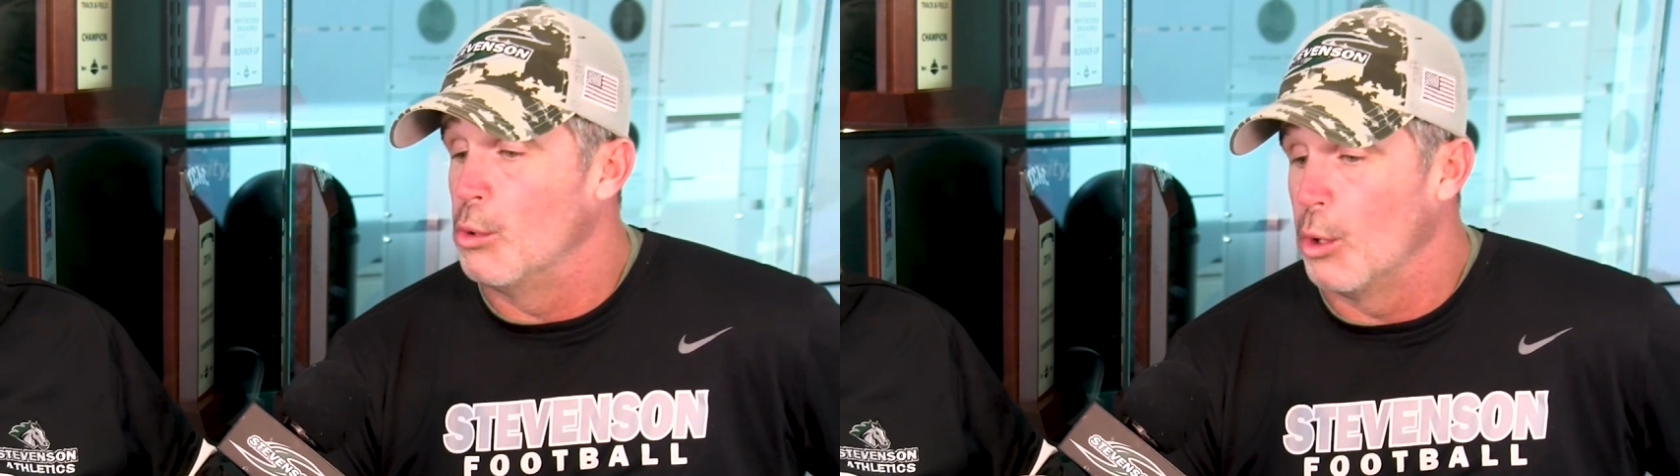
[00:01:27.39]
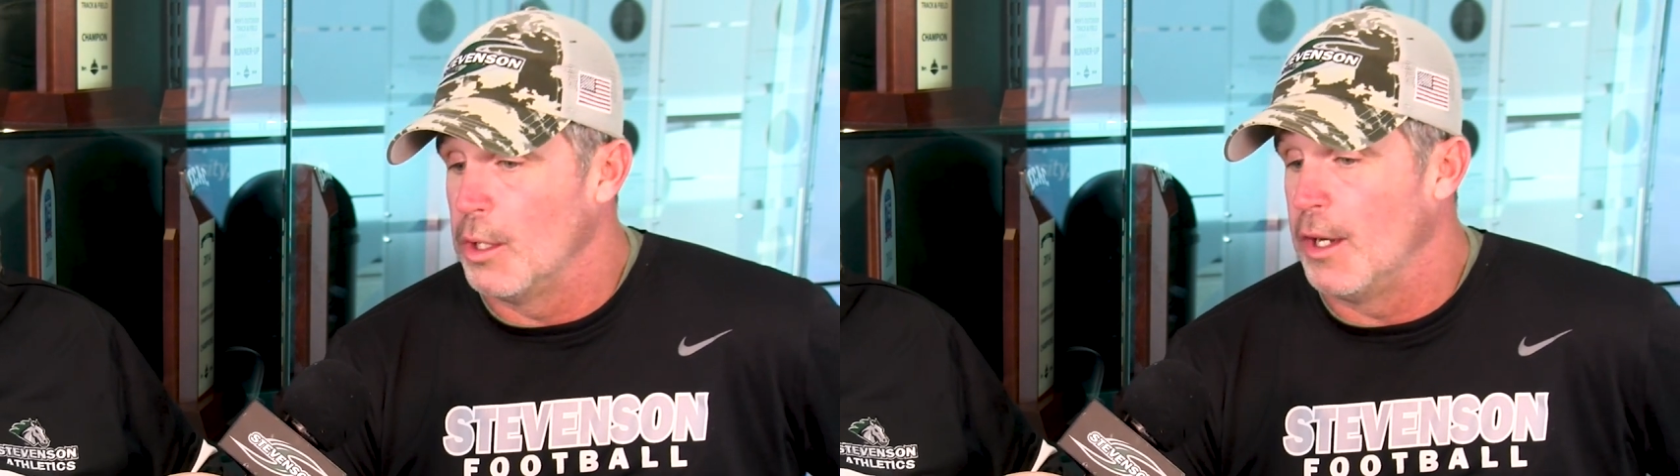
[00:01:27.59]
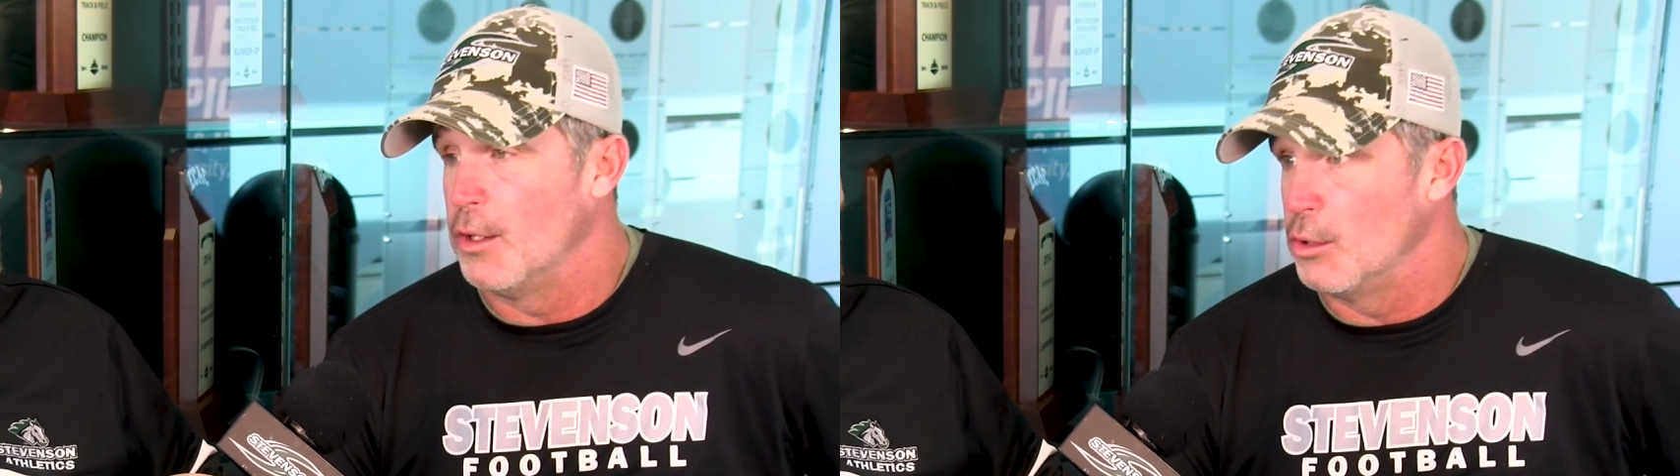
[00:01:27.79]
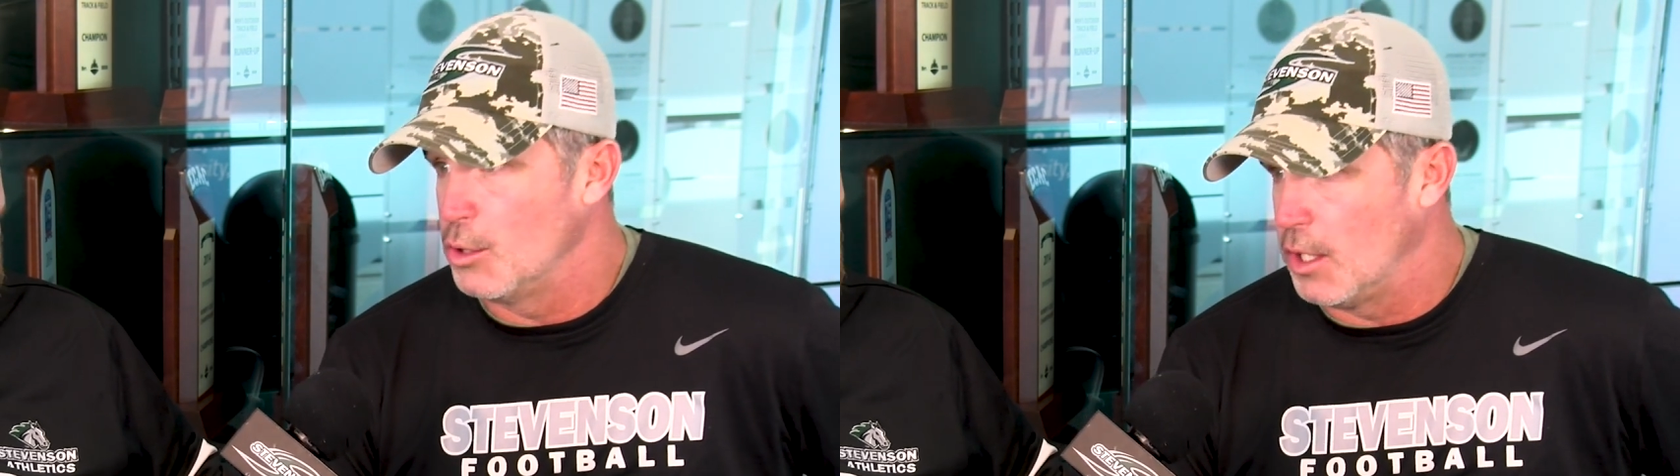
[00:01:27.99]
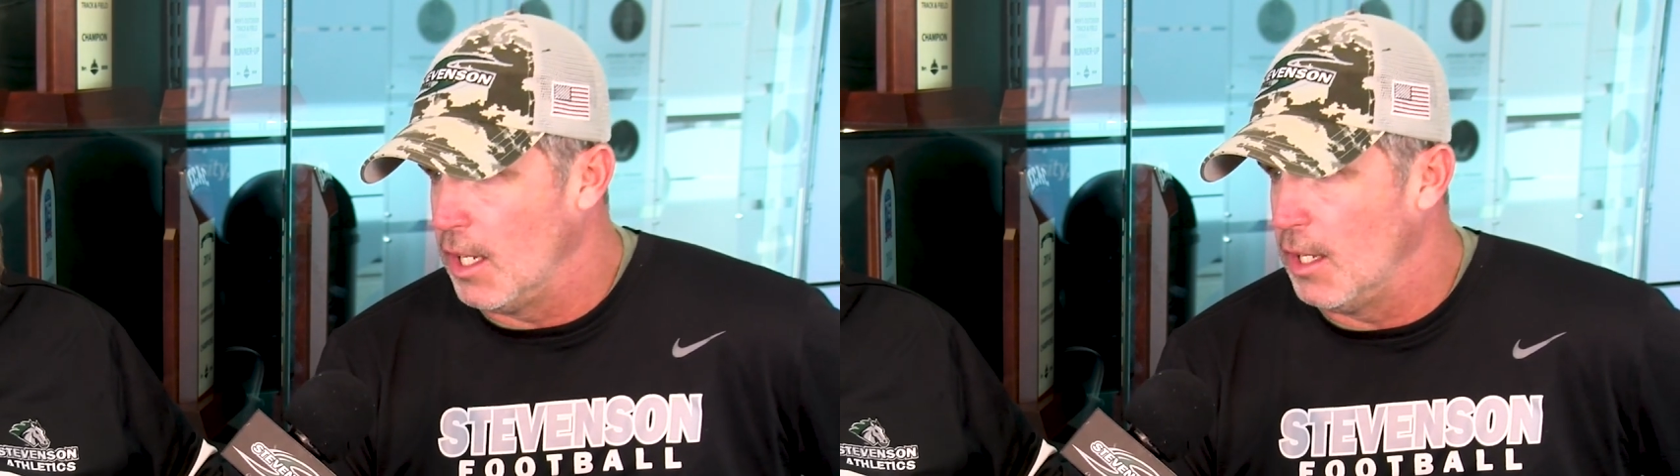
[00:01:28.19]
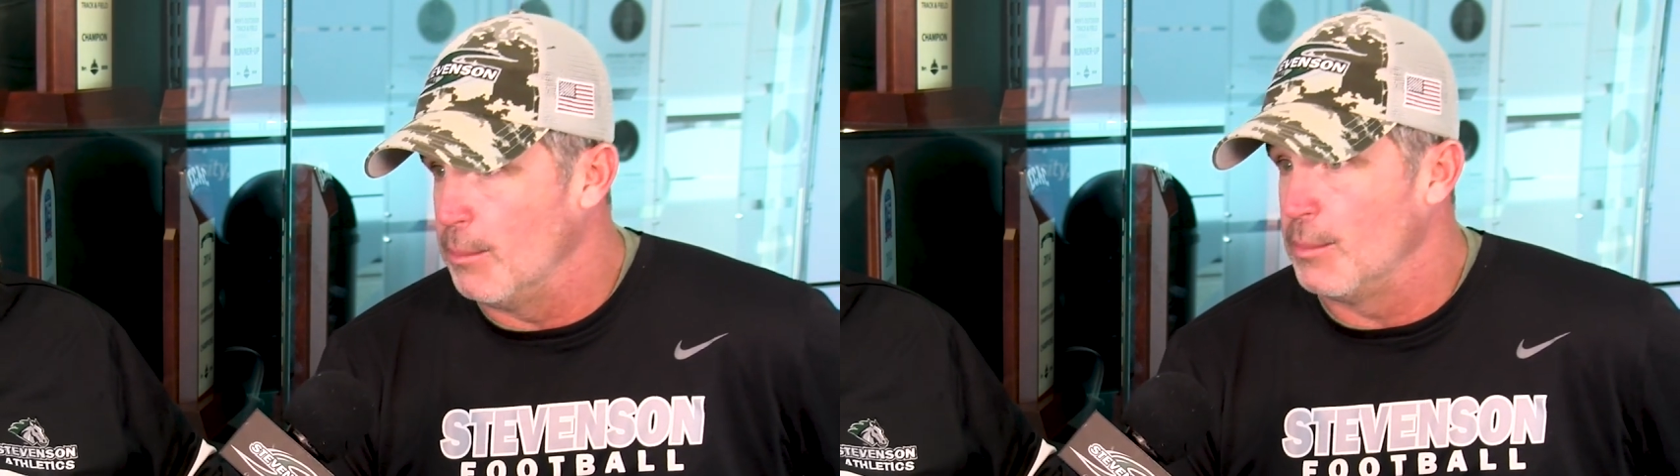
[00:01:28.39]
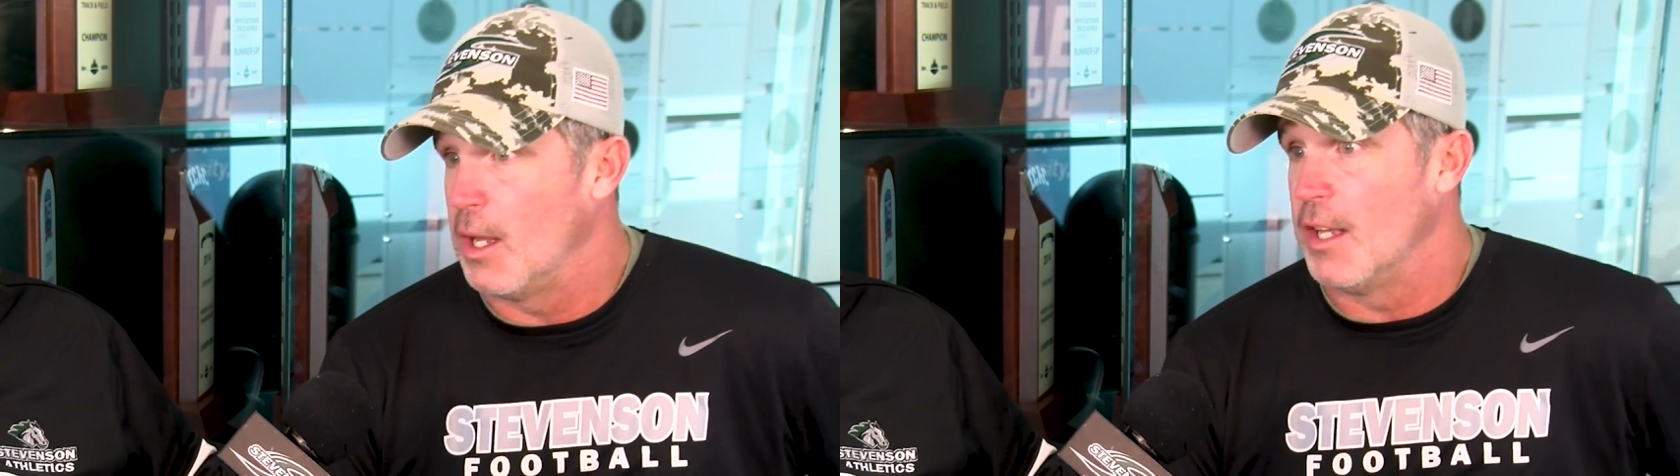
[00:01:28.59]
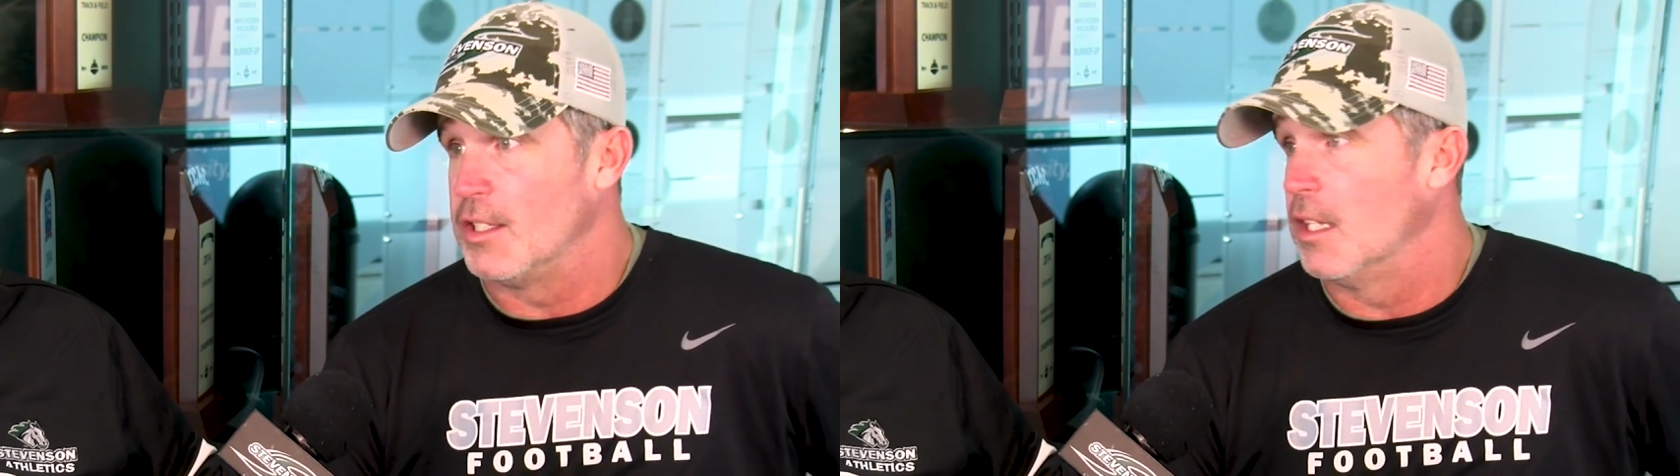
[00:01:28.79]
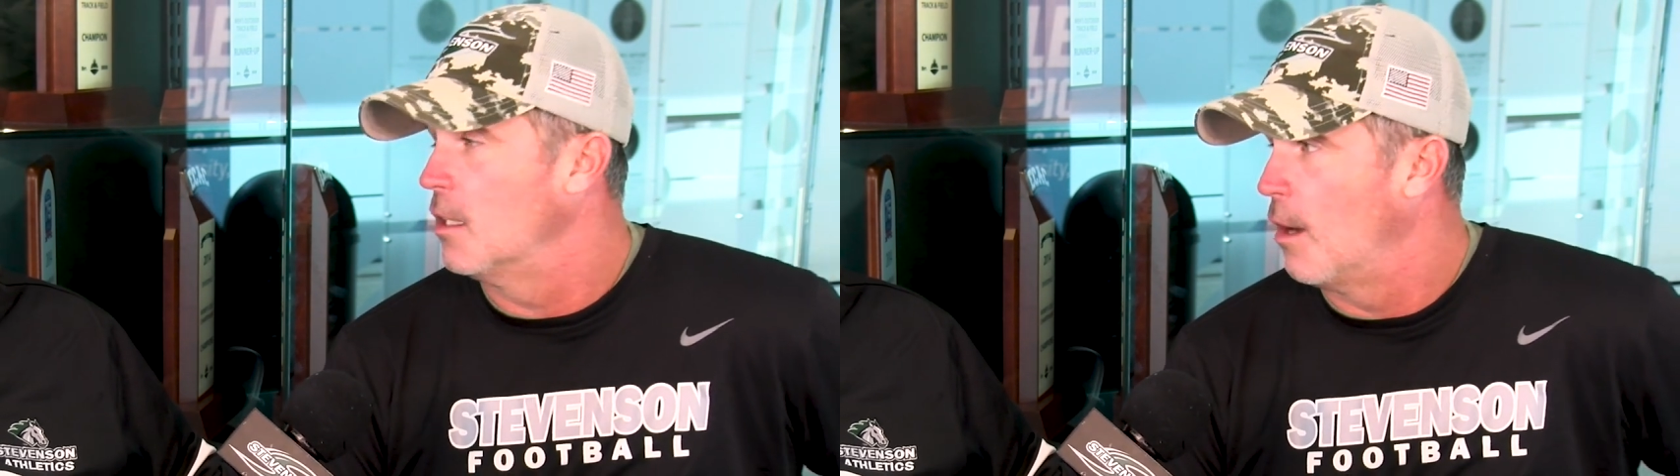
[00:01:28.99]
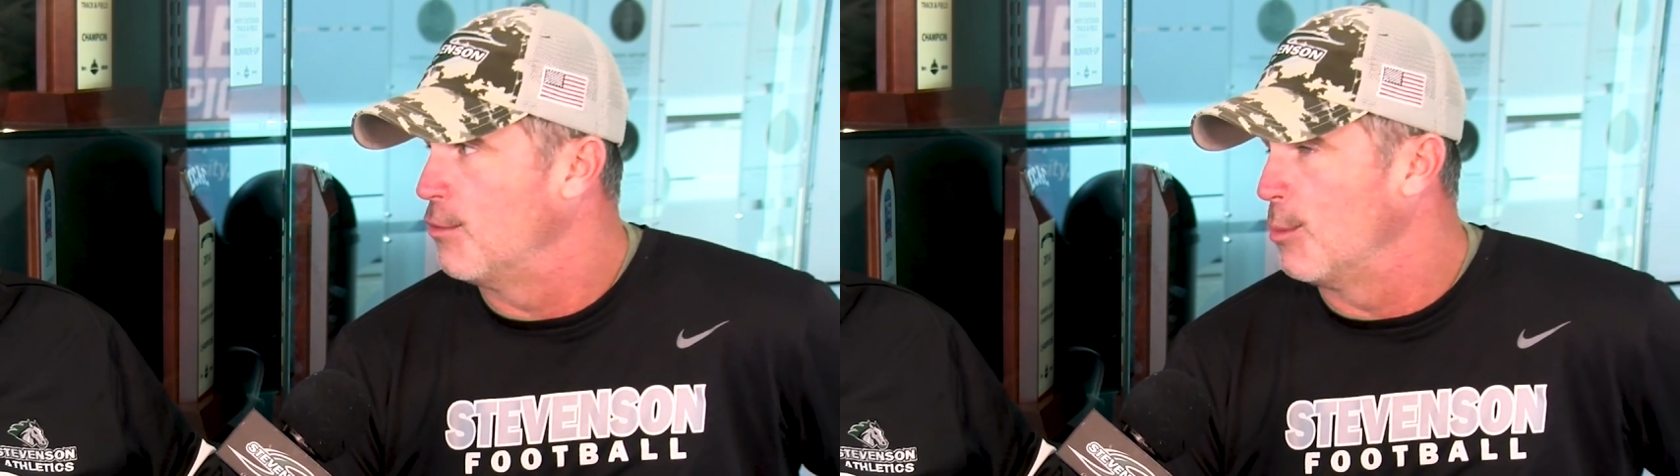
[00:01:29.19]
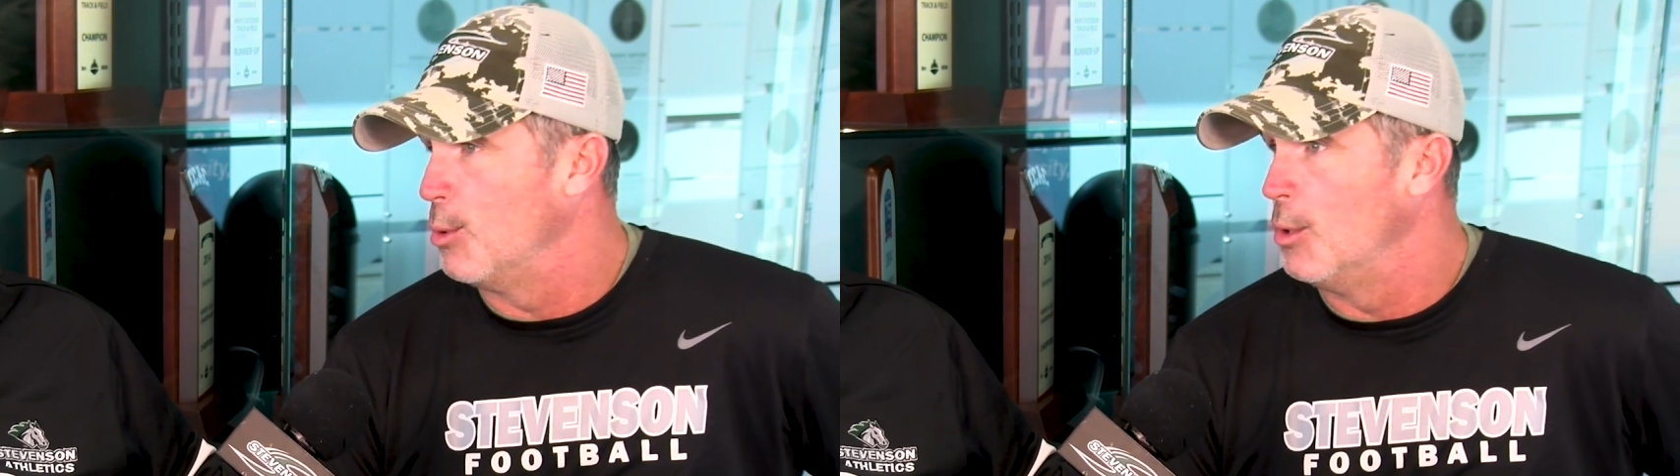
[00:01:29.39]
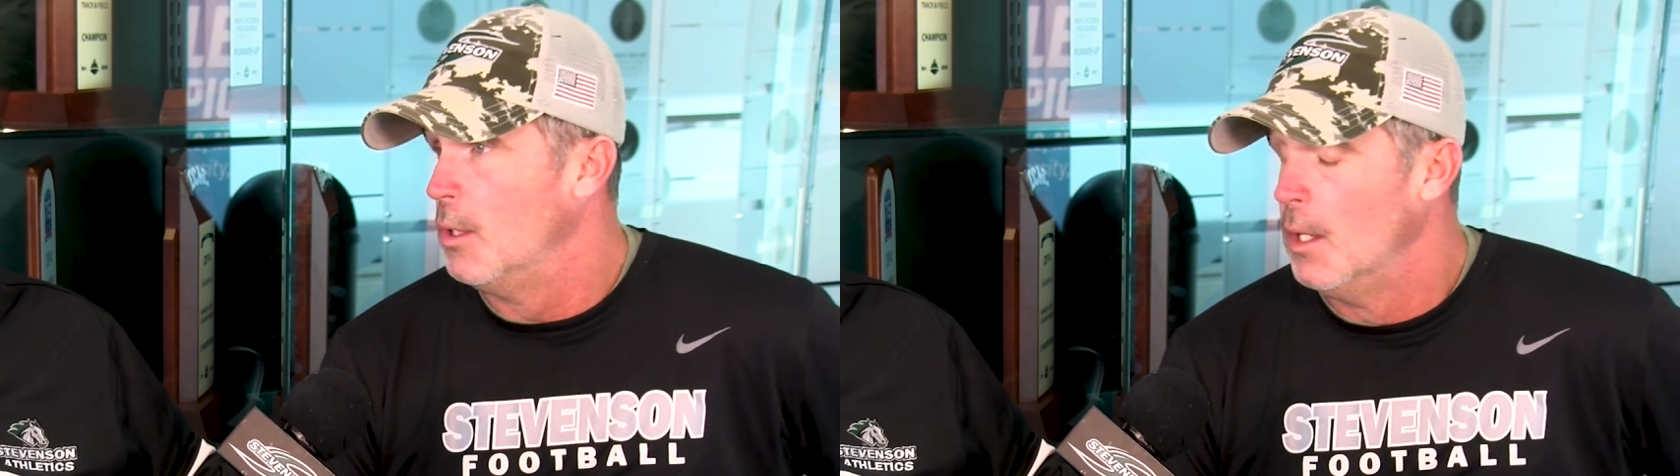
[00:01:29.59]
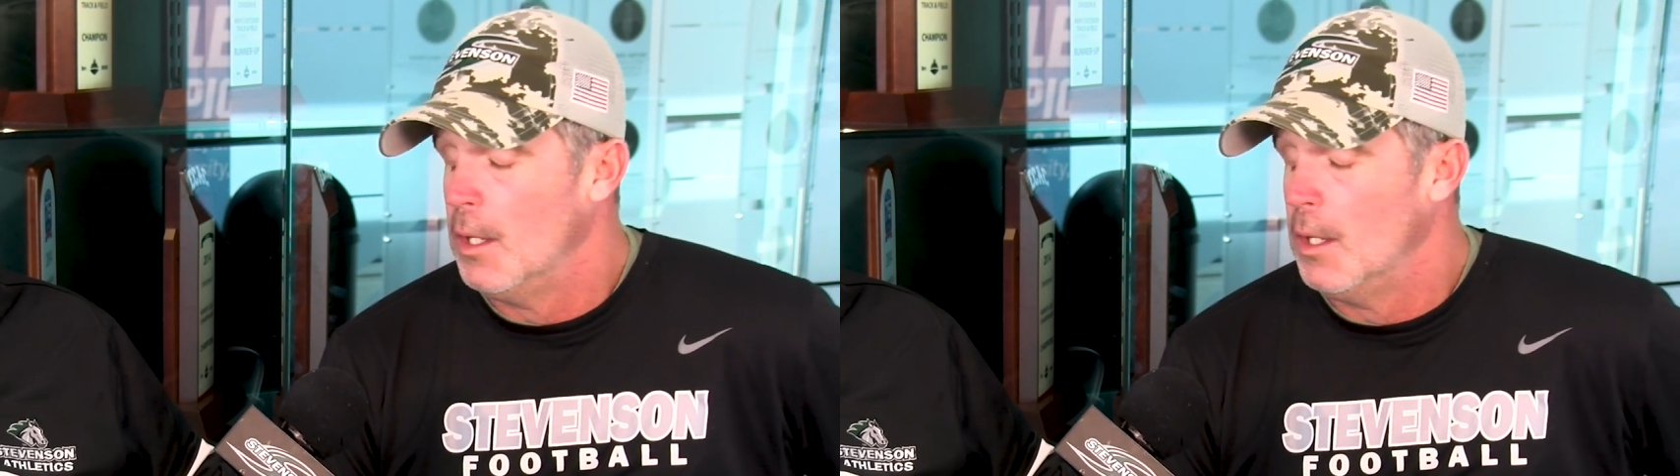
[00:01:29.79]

coordinator, new scheme, guys getting comfortable